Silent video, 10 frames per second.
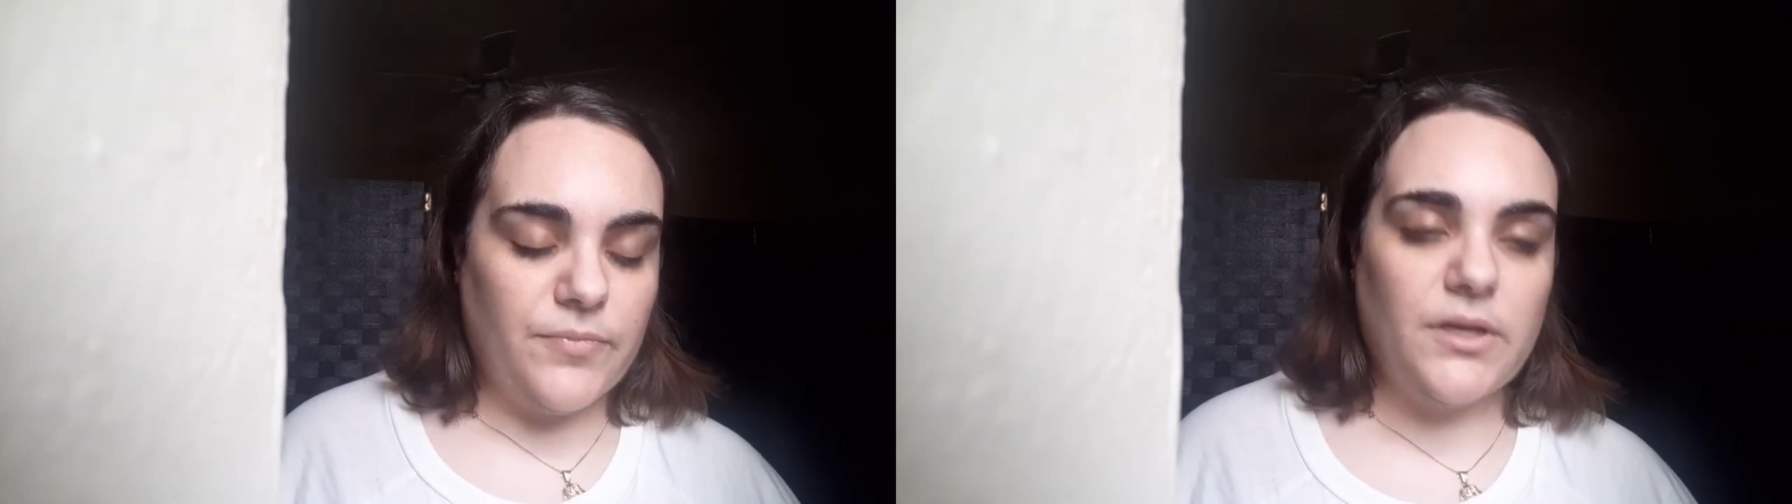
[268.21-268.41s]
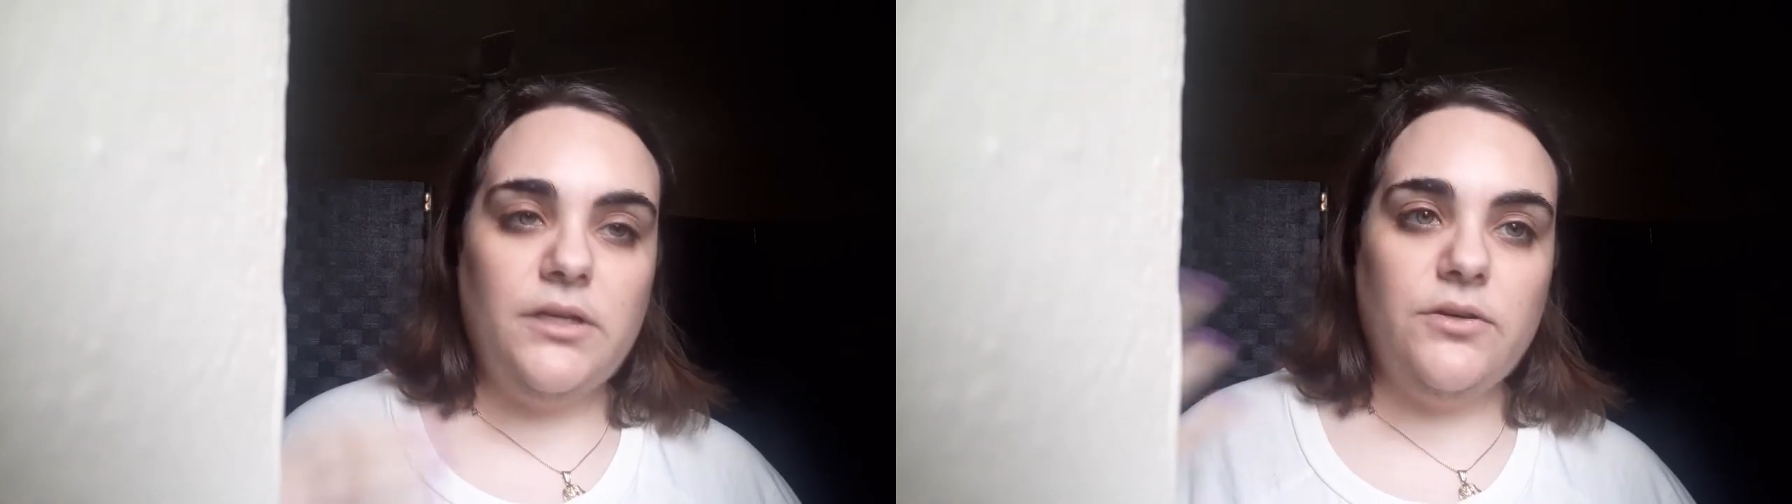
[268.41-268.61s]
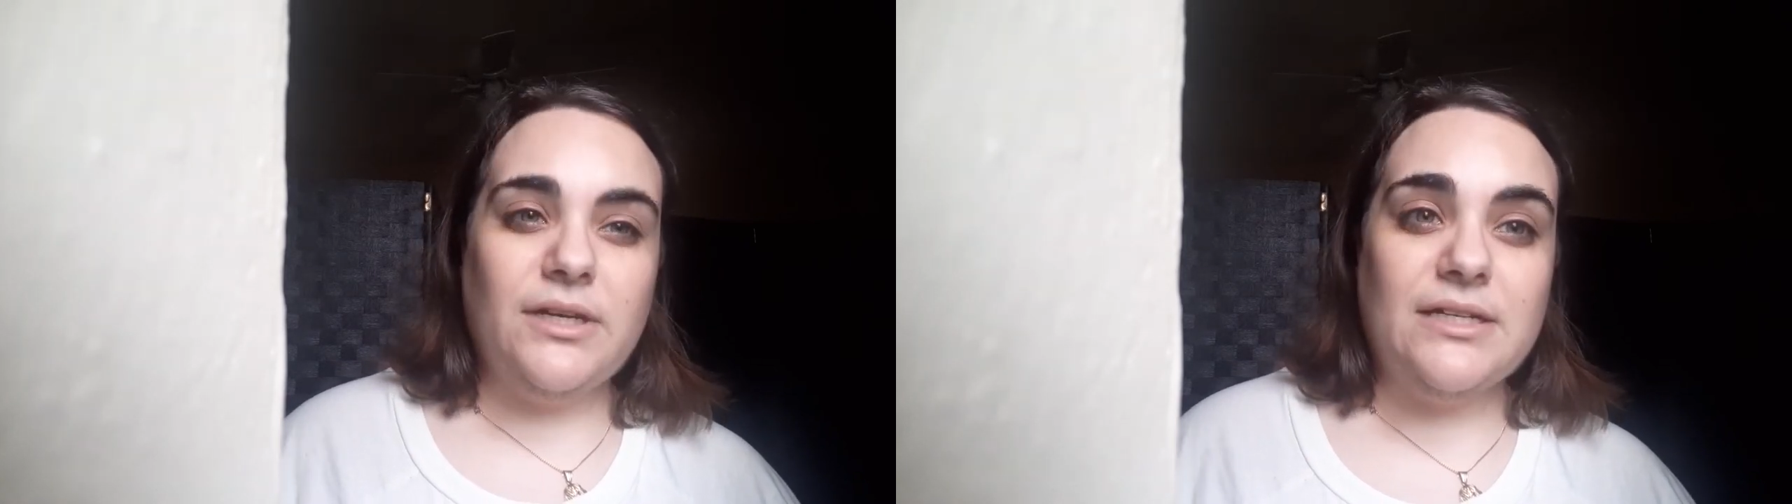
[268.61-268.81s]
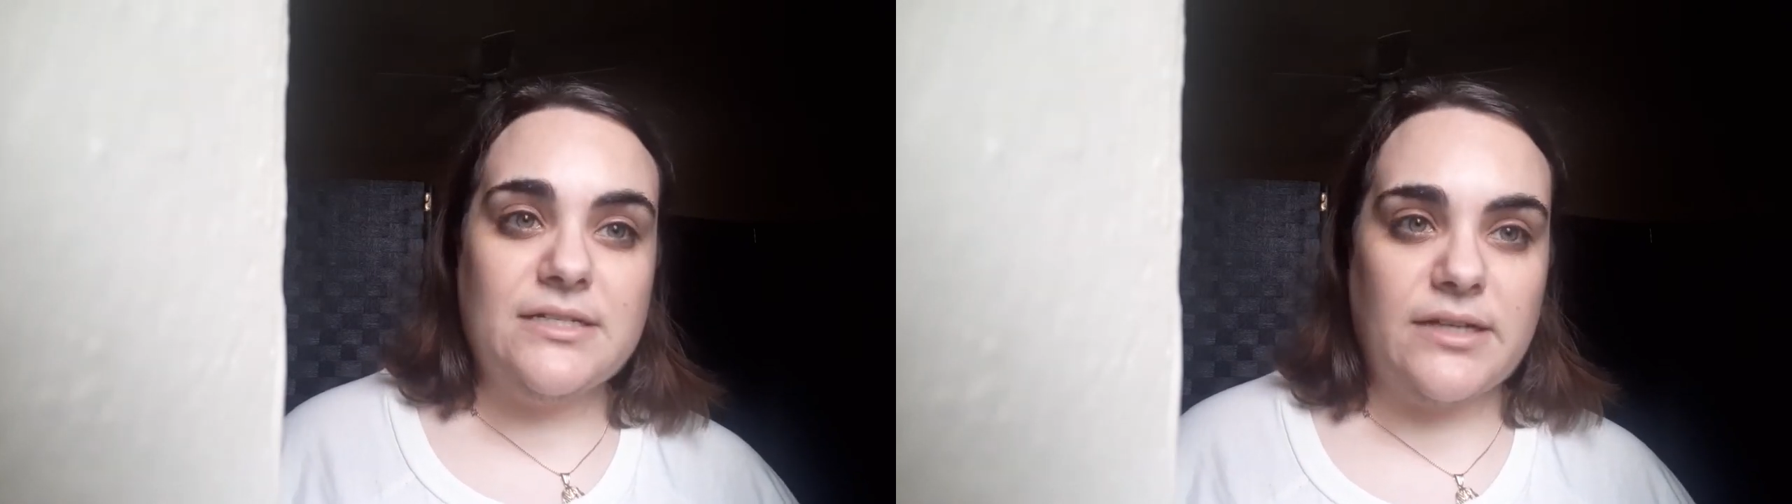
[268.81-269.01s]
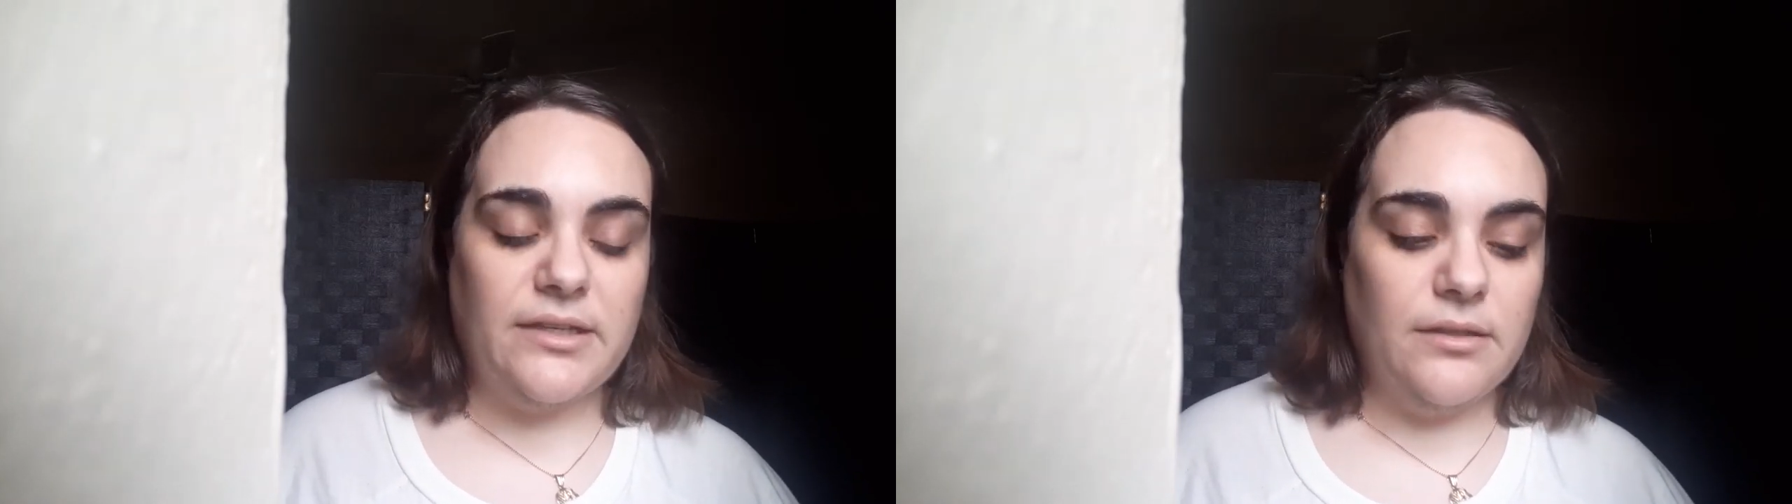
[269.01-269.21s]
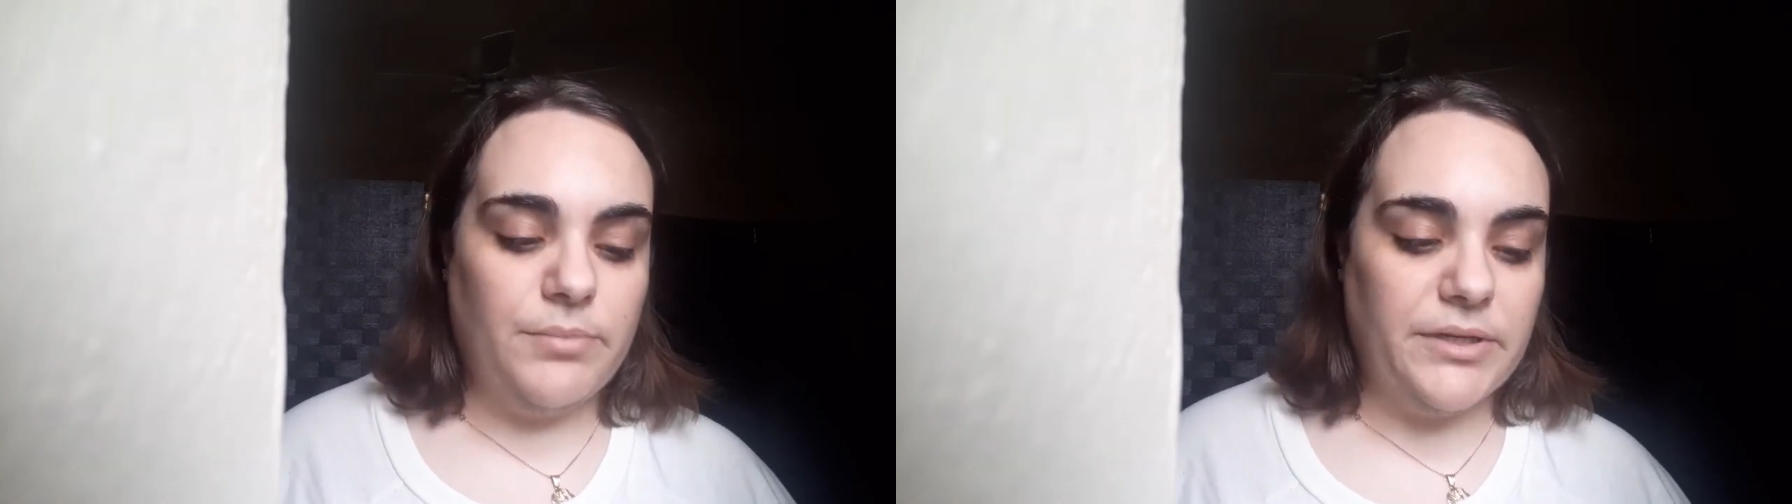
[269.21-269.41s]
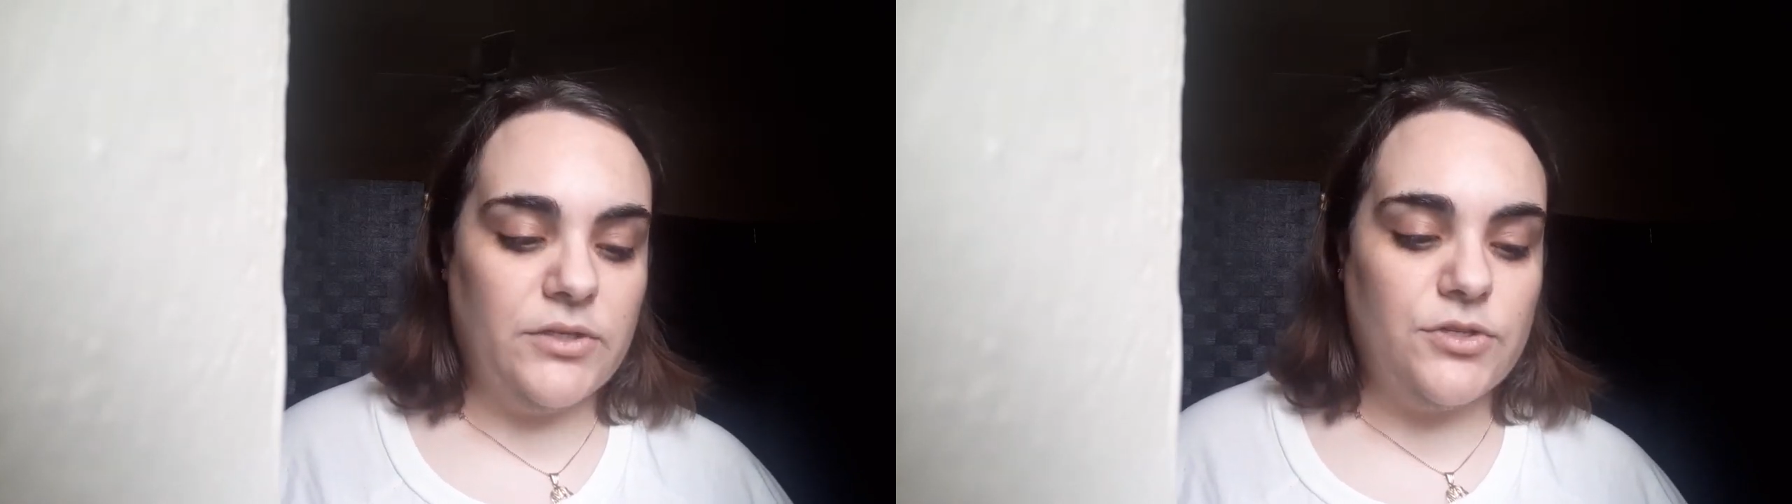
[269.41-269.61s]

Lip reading: and you can assign the button